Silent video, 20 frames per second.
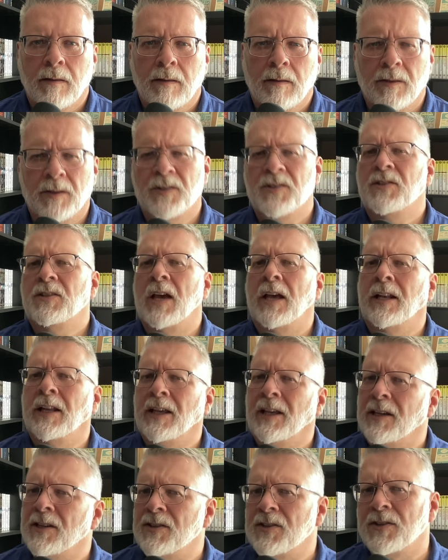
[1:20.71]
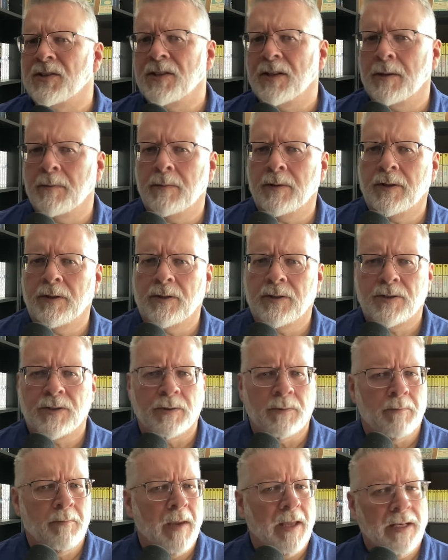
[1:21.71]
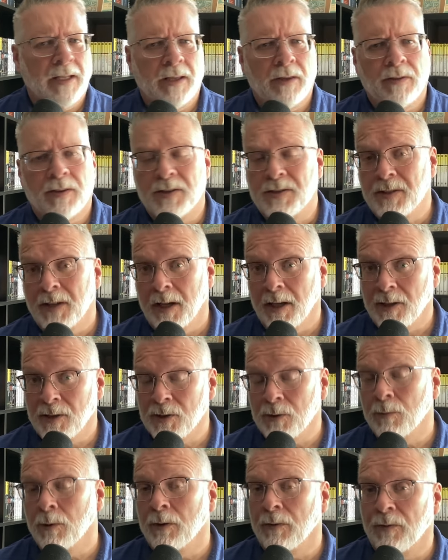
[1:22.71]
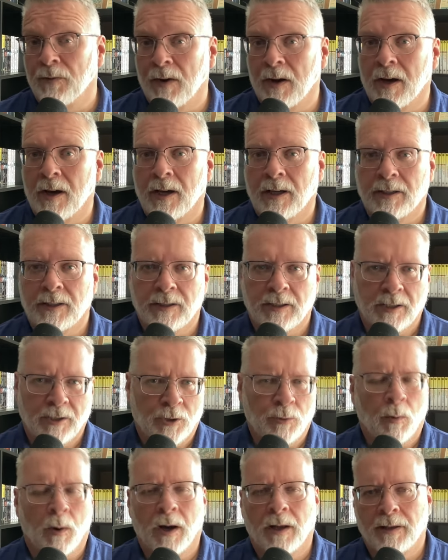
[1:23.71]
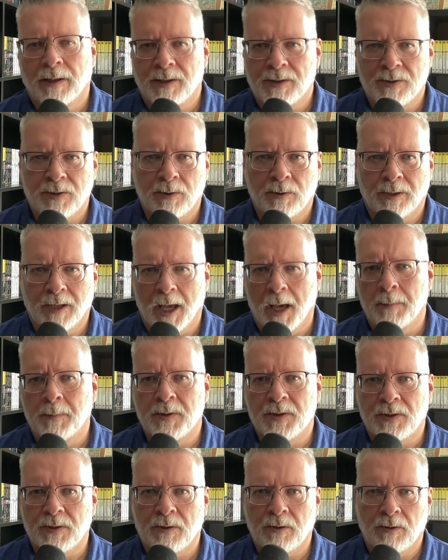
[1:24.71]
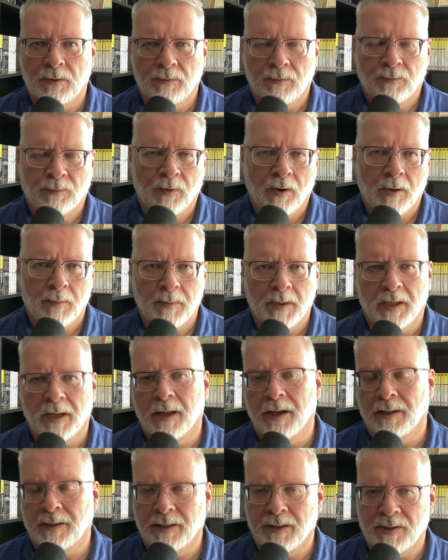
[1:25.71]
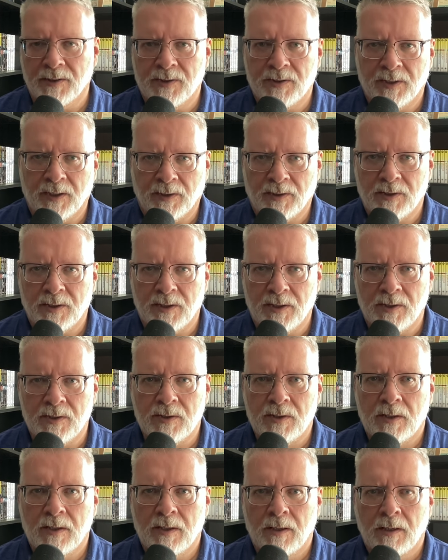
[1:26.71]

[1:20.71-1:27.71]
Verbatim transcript: The setting is similar to many of the settings you would find in a Twilight Zone episode from the 1960s.